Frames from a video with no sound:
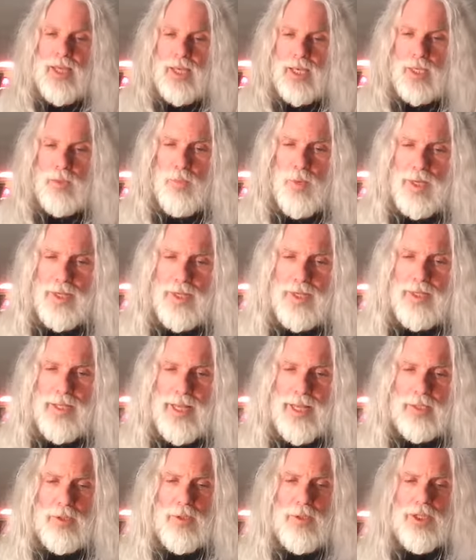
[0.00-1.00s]
And one of the
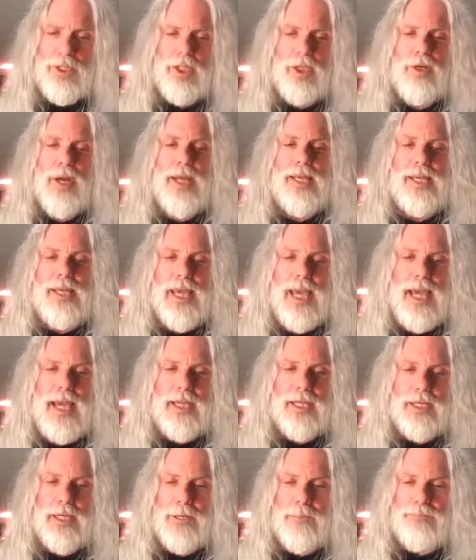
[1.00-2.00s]
landlords, Greg
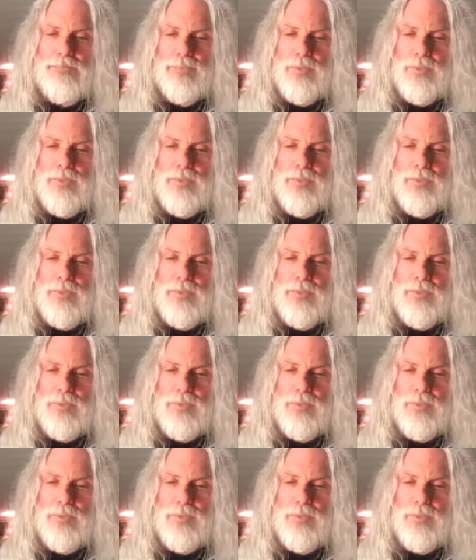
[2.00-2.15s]
Yeager,